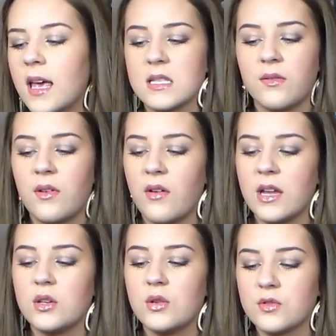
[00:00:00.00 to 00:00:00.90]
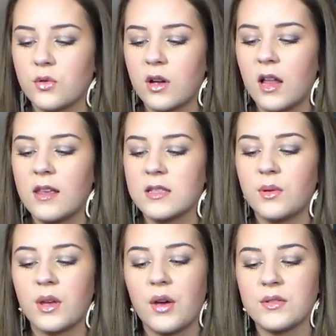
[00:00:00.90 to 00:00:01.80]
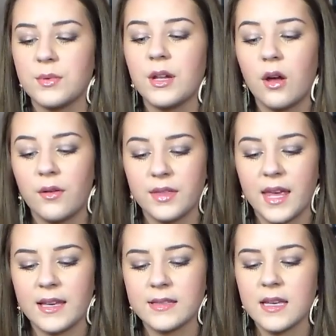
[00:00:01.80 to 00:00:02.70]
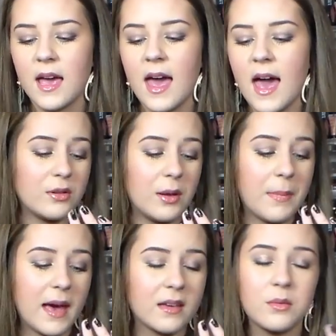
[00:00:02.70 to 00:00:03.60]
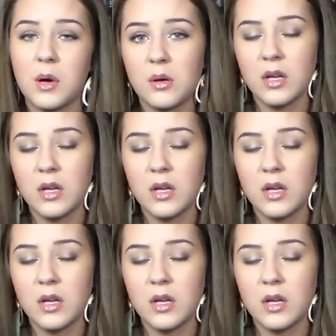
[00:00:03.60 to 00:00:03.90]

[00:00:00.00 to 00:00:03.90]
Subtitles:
It's a very neutral colour, so it goes with a lot of things. Well done, MAC.